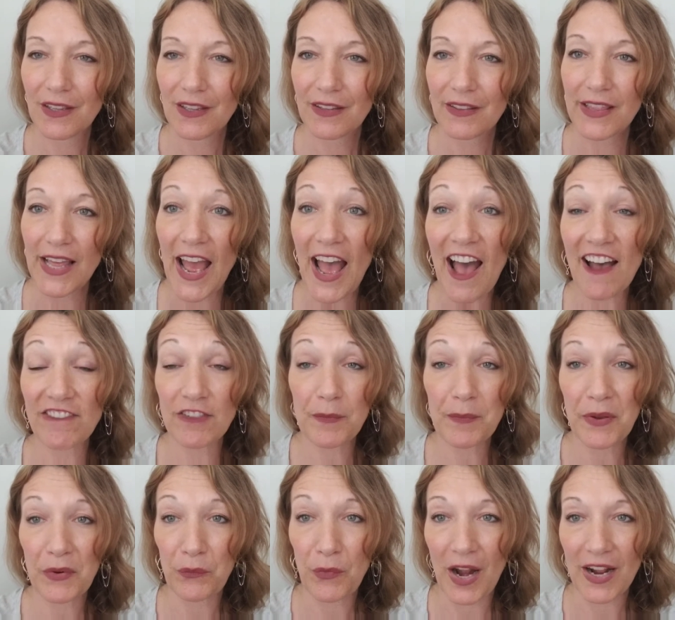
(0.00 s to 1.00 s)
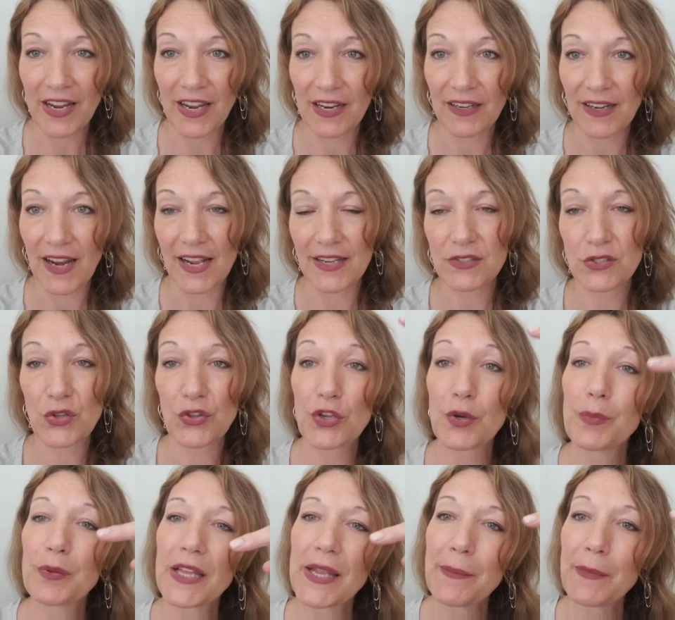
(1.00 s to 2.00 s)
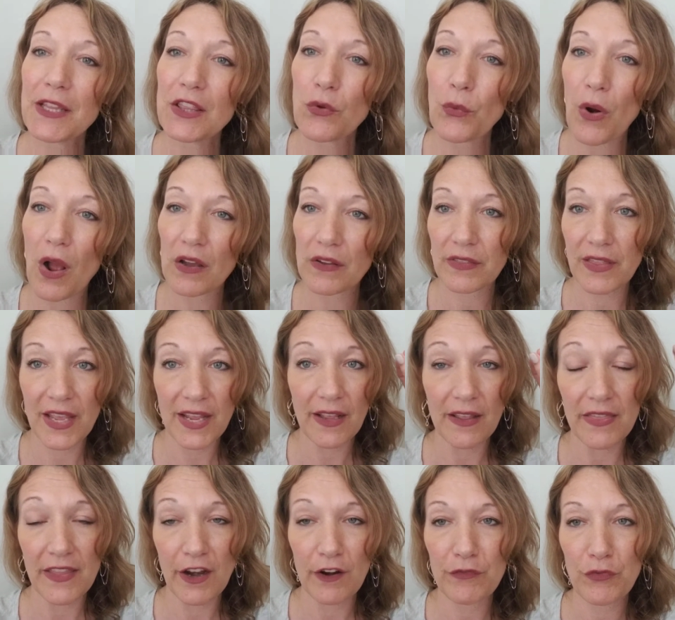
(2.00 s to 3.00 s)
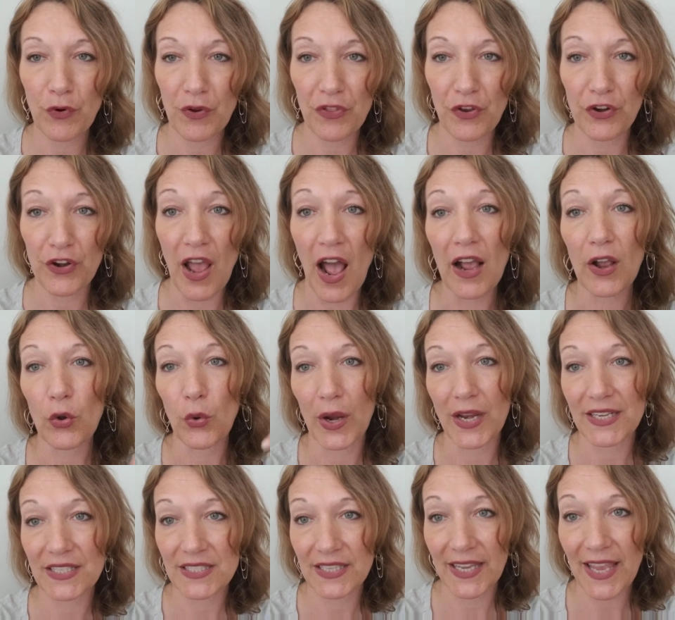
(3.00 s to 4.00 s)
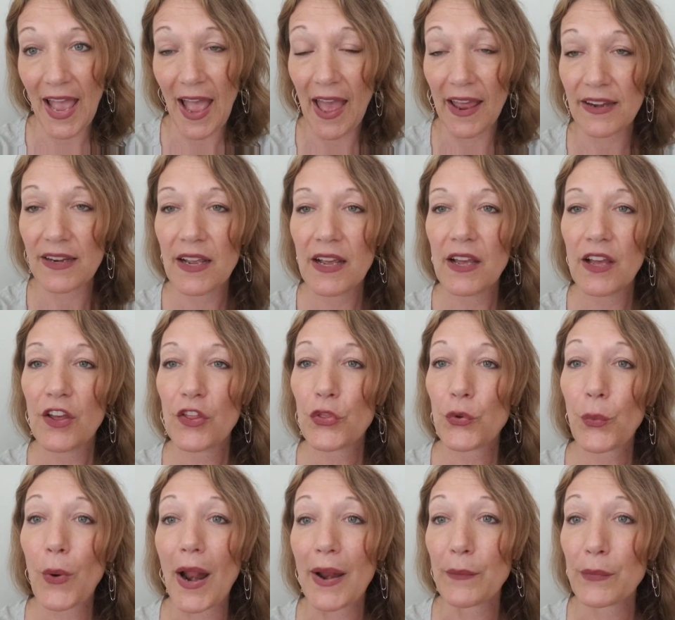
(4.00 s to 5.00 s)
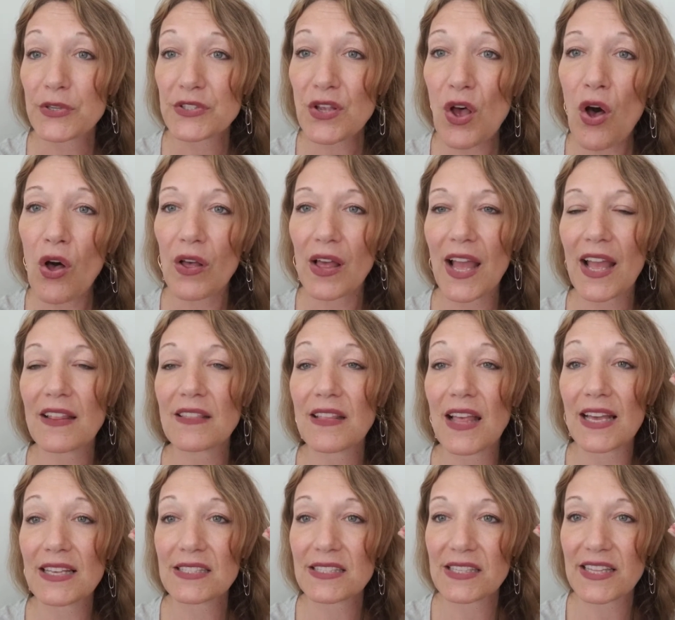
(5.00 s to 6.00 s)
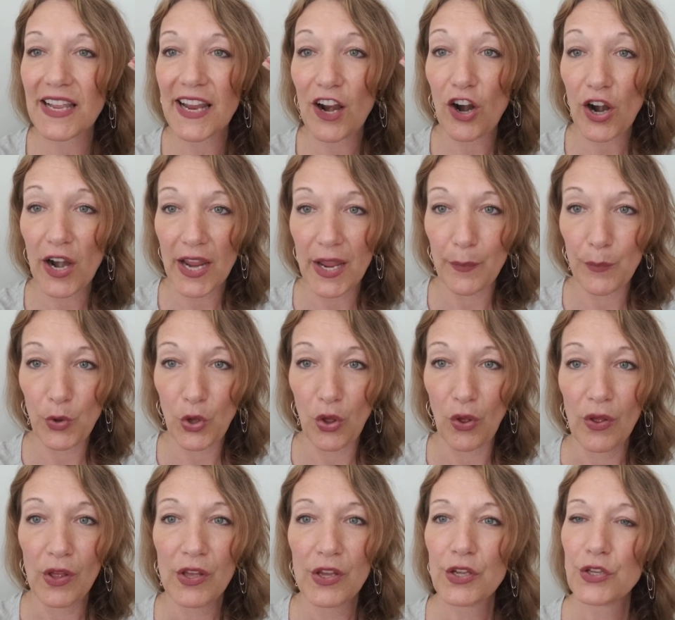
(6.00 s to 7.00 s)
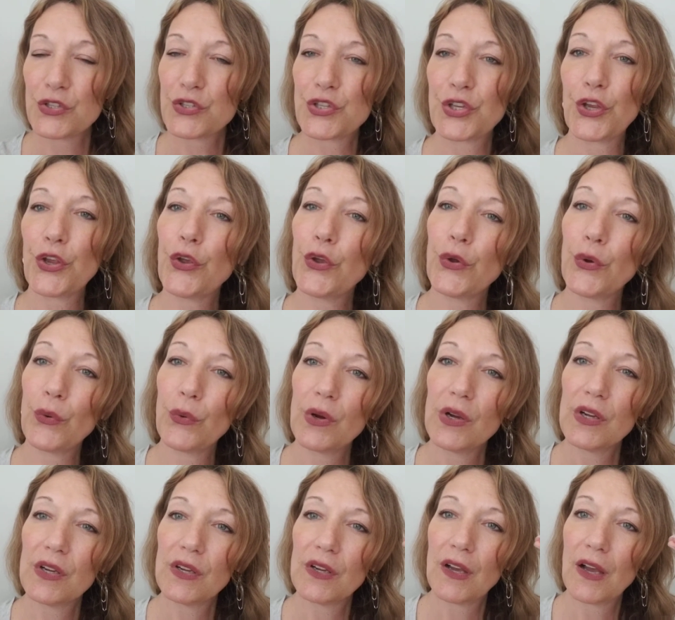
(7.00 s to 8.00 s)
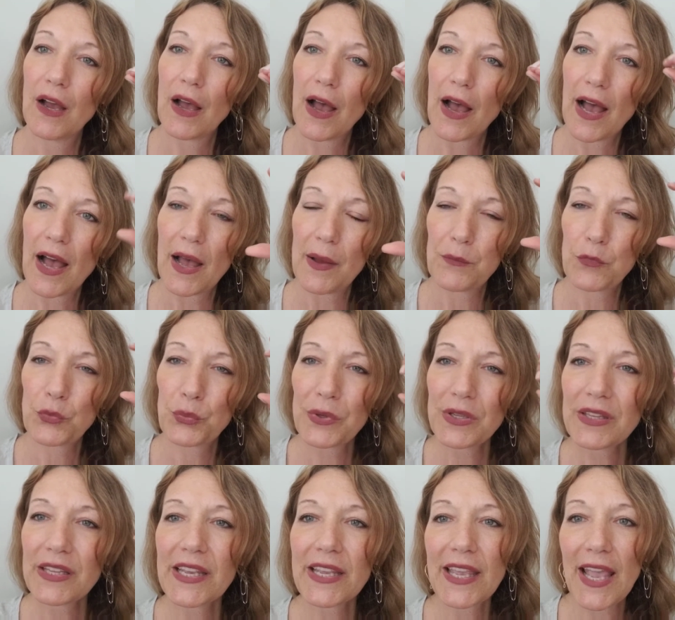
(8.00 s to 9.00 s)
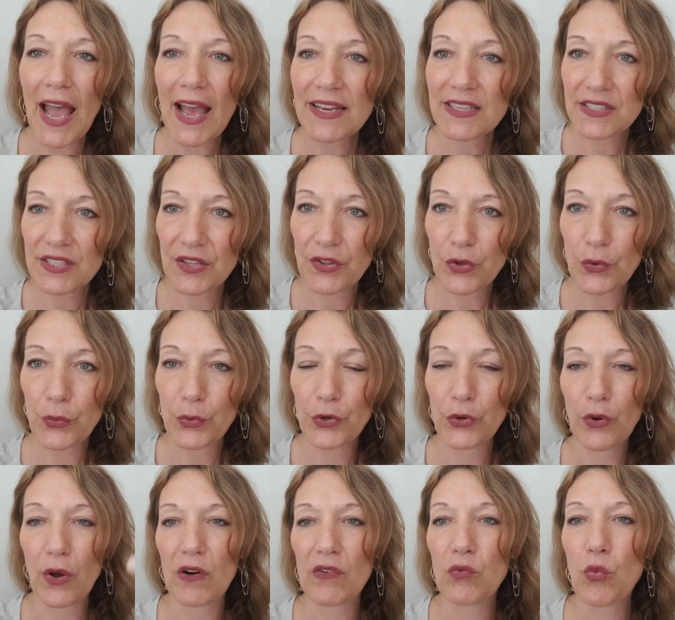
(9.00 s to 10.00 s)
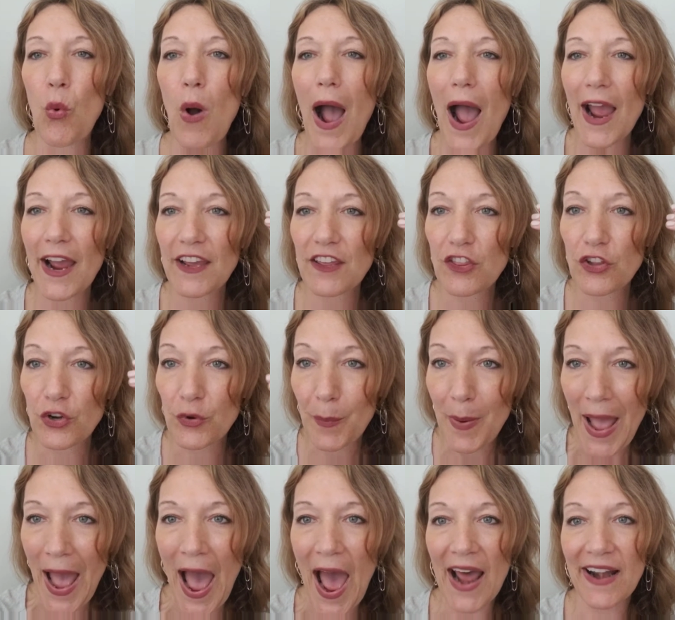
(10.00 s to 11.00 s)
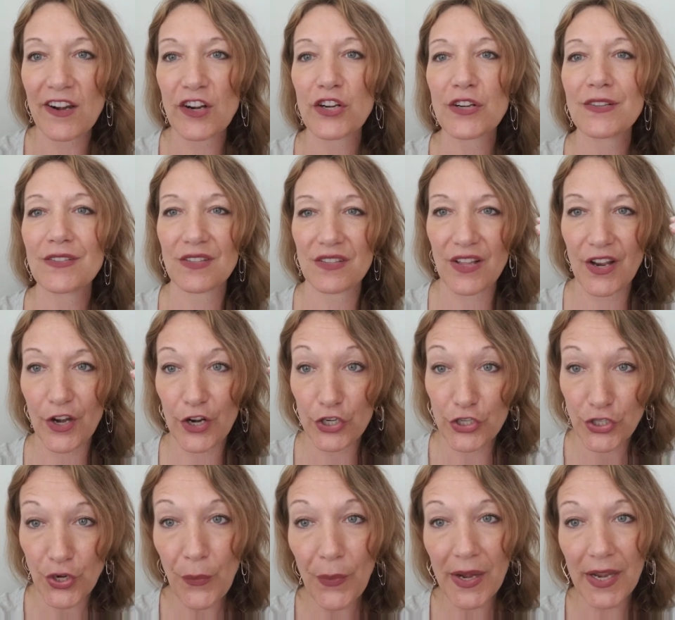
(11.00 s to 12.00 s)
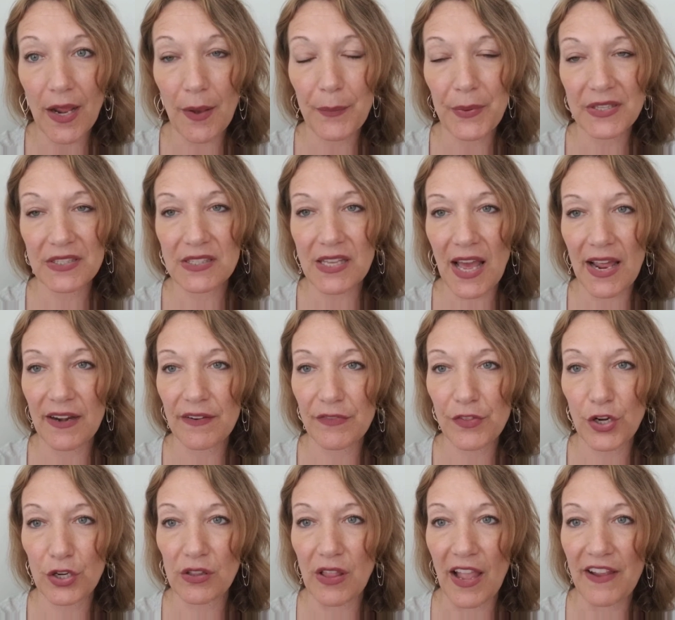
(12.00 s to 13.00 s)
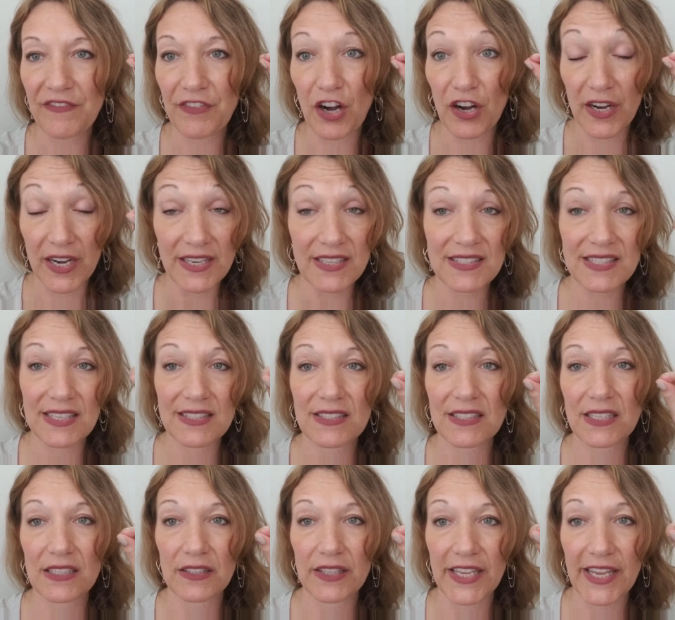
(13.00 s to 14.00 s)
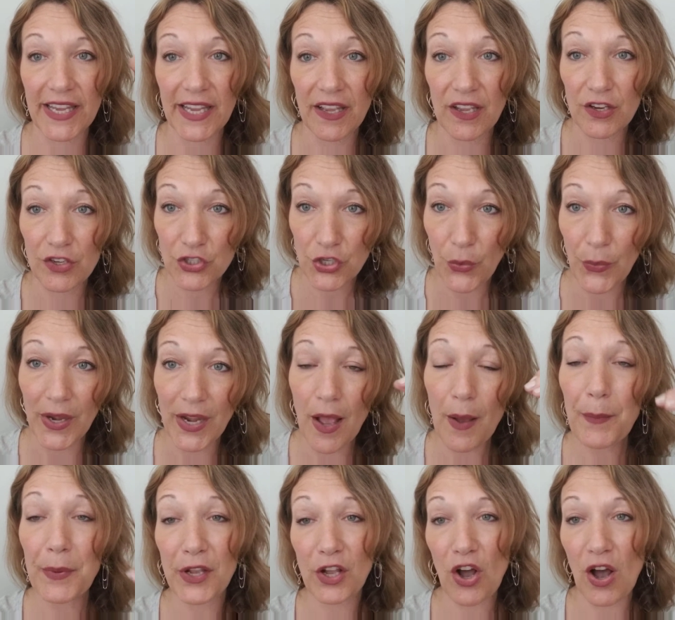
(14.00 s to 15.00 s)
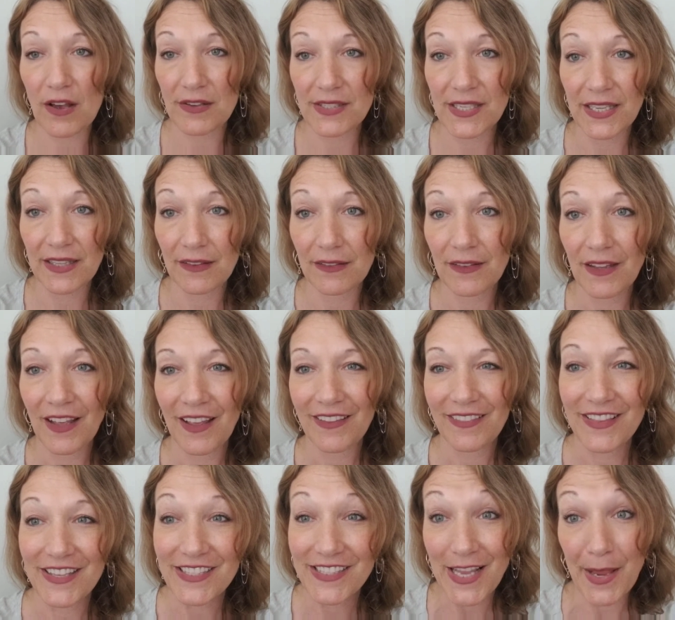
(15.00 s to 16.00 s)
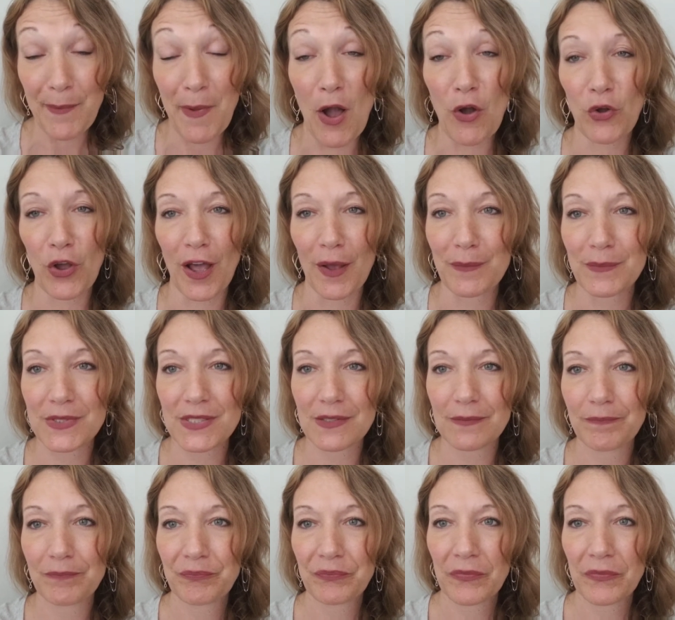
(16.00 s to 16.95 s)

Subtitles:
that haven't been recognized. So they're blaming the wrong thing and therefore they're not going to get the right result unless they are able to really get to the root of why their patterns that are showing up inside of their life are consistently showing up and causing the same outcomes.